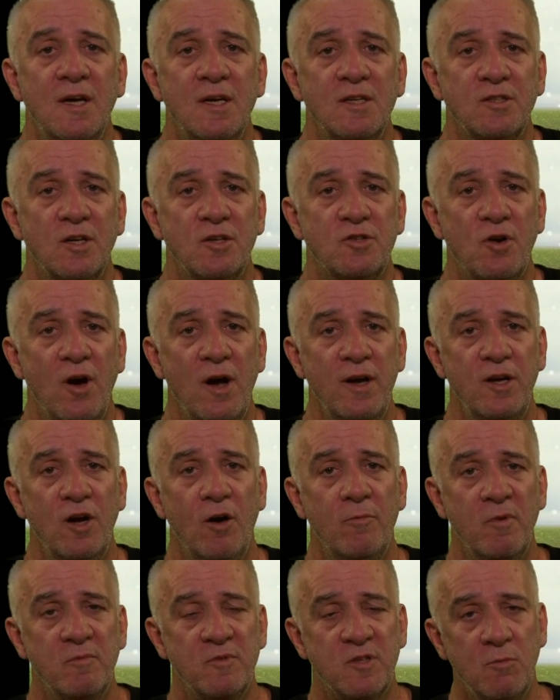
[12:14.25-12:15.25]
So try and
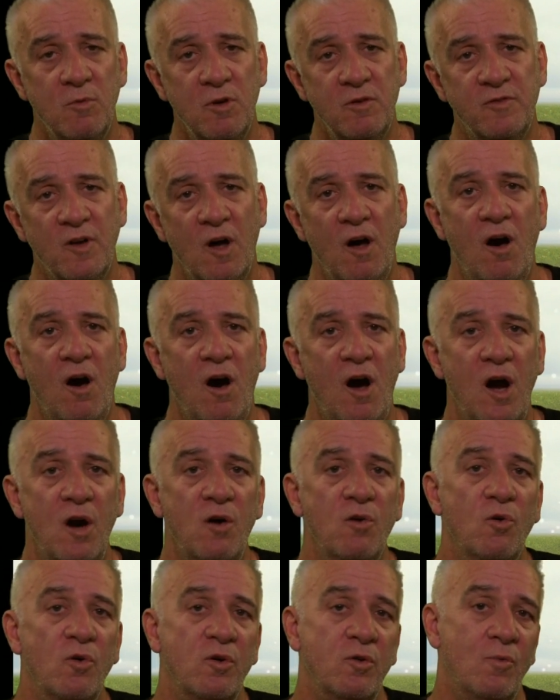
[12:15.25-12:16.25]
help them to move to
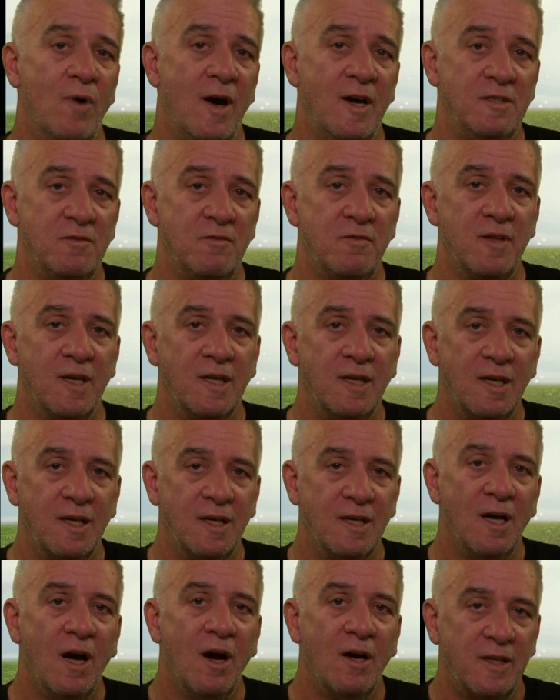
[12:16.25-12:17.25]
higher order ways of
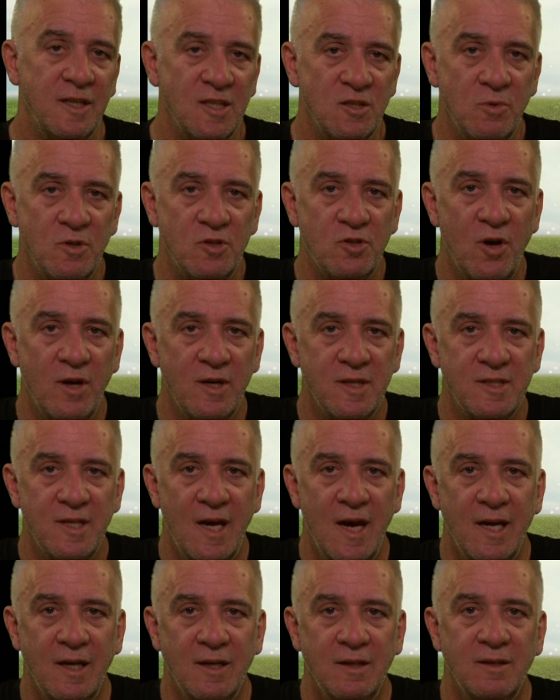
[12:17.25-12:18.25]
thinking, I guess we're trying to
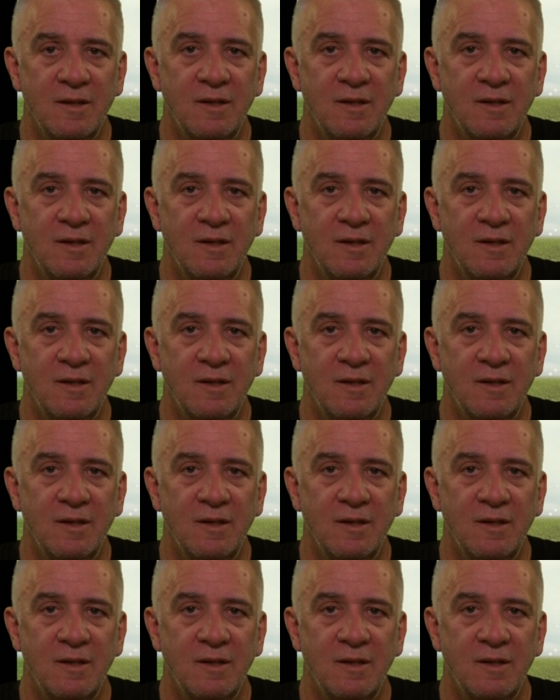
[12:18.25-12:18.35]
say.